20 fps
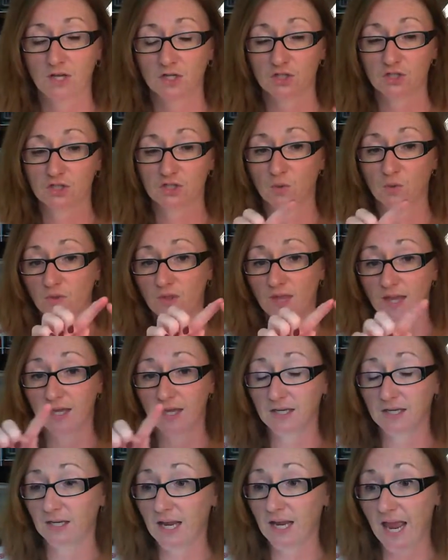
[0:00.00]
So
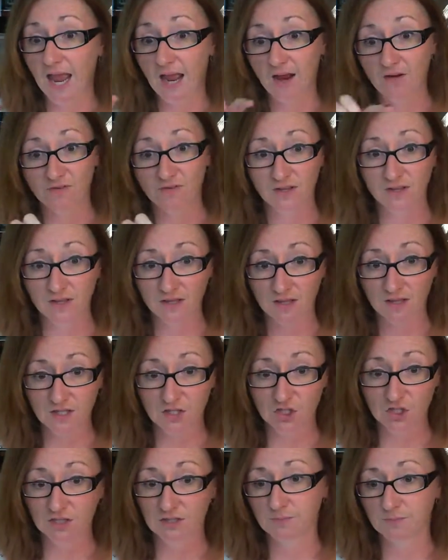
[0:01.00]
then everything that
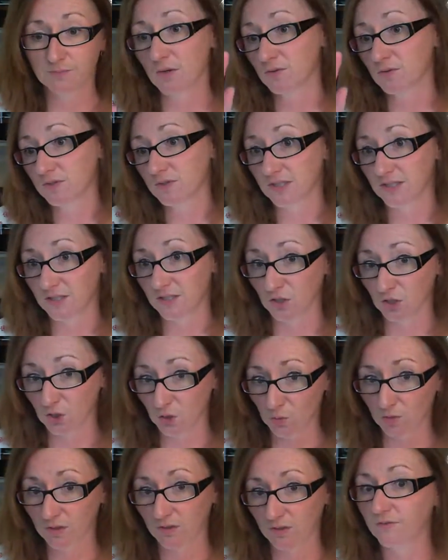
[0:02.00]
she's posted,
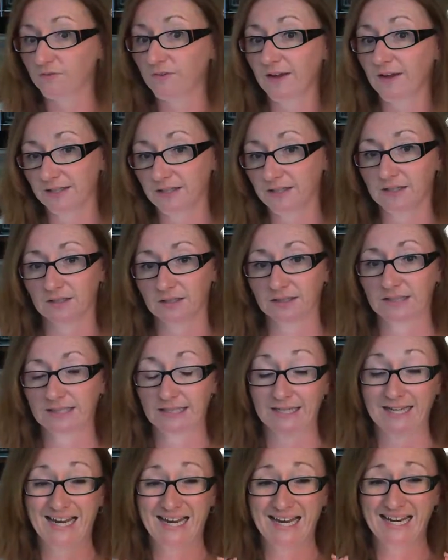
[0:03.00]
you can find the link.